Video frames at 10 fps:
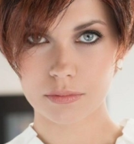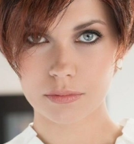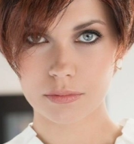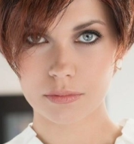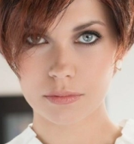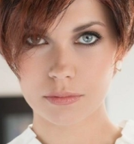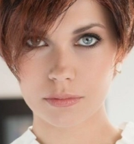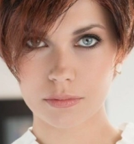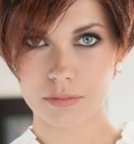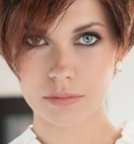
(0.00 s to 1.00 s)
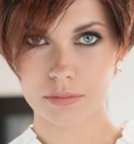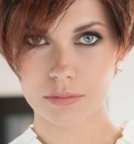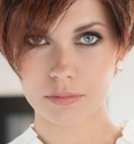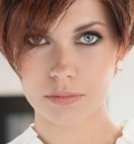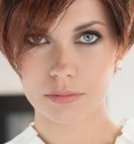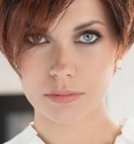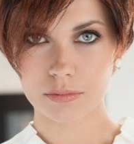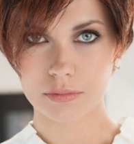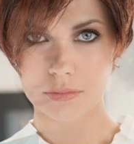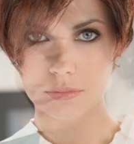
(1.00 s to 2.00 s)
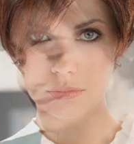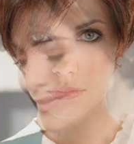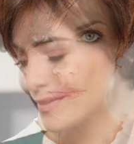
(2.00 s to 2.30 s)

[no speech]